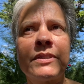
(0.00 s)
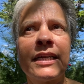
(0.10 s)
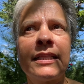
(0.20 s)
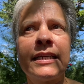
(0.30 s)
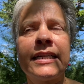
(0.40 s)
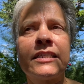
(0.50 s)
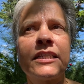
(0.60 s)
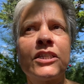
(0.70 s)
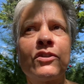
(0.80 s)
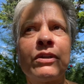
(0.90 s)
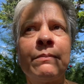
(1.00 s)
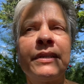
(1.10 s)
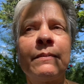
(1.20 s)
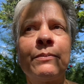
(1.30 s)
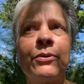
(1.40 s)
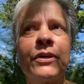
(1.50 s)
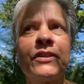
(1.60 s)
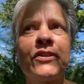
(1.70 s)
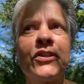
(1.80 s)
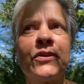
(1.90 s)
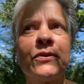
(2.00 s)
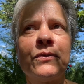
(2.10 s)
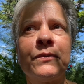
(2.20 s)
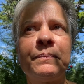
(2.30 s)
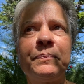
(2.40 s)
I think it's extremely important to,